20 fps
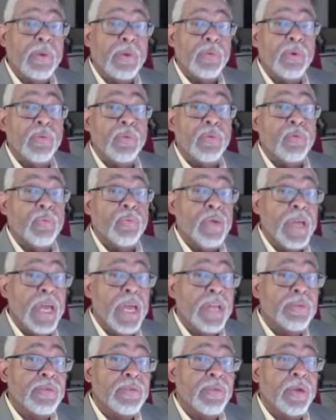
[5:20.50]
that were
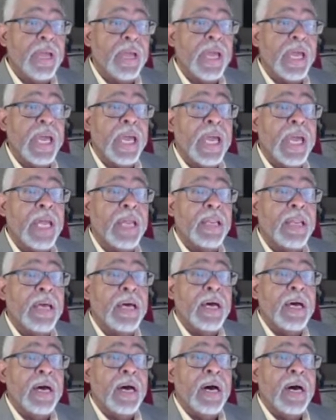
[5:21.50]
reentering, and
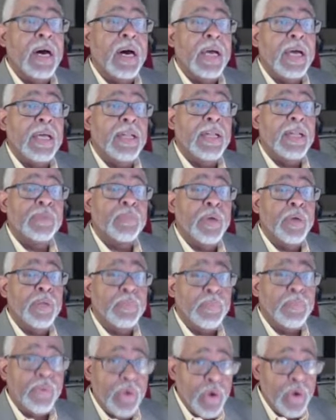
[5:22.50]
it has
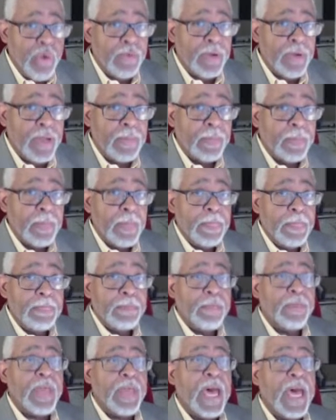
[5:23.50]
been proven
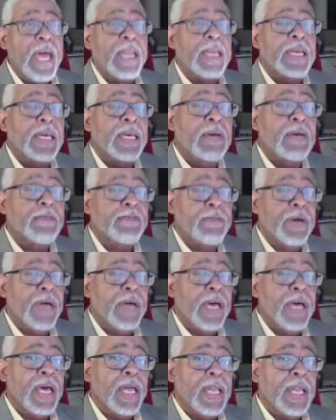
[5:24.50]
that if
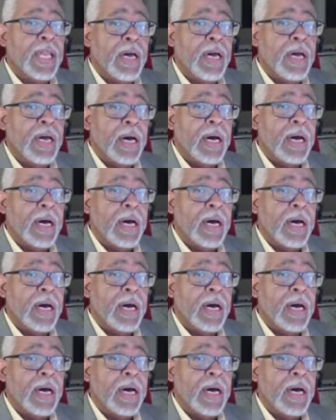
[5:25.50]
an